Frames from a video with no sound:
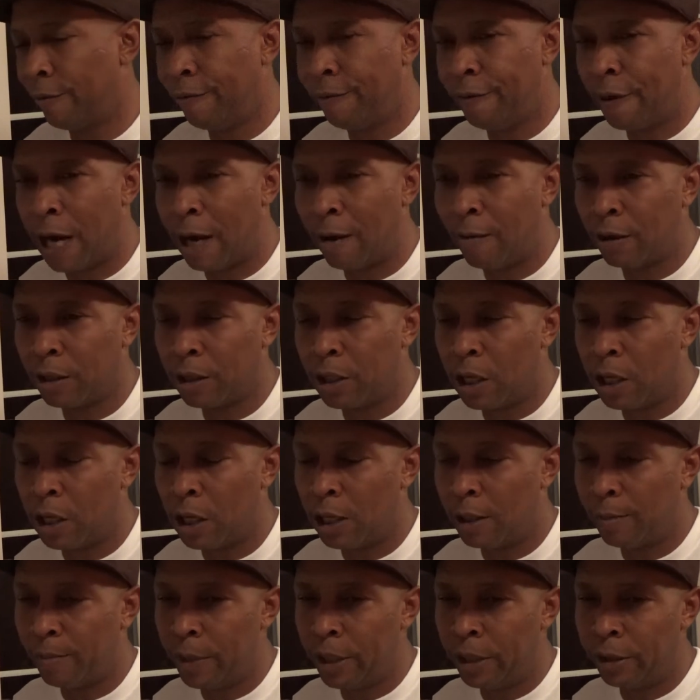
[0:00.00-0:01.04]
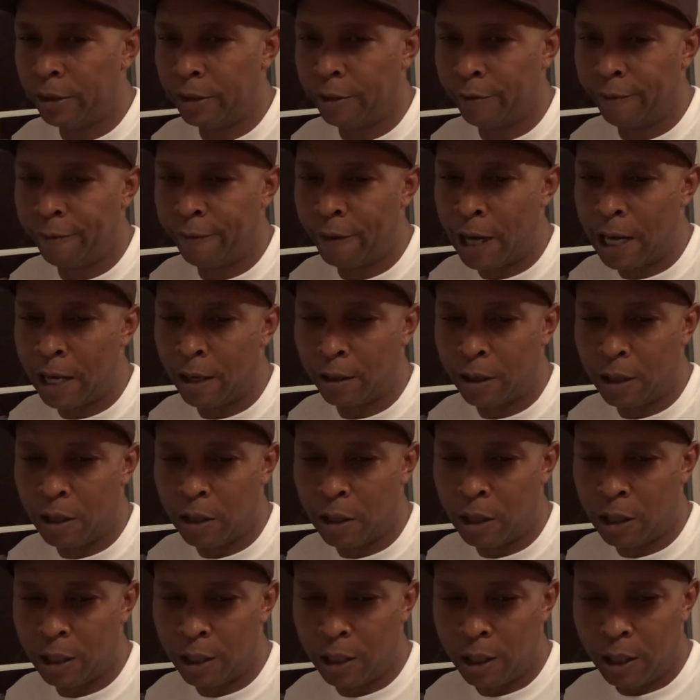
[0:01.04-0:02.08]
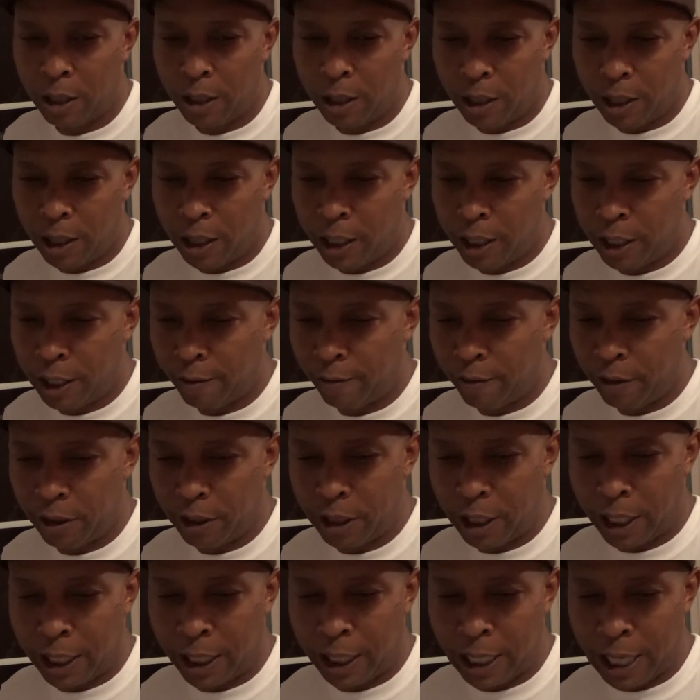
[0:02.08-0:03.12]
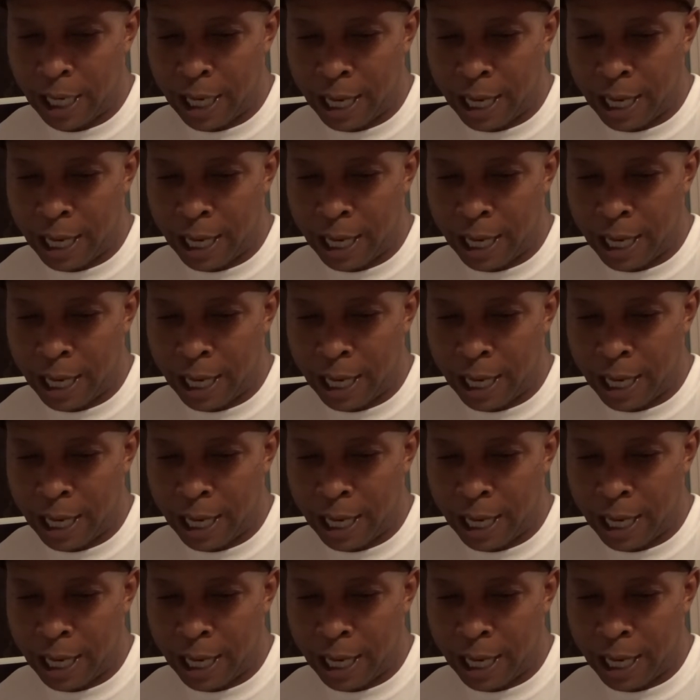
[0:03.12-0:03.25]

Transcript: Farrakhan and everything.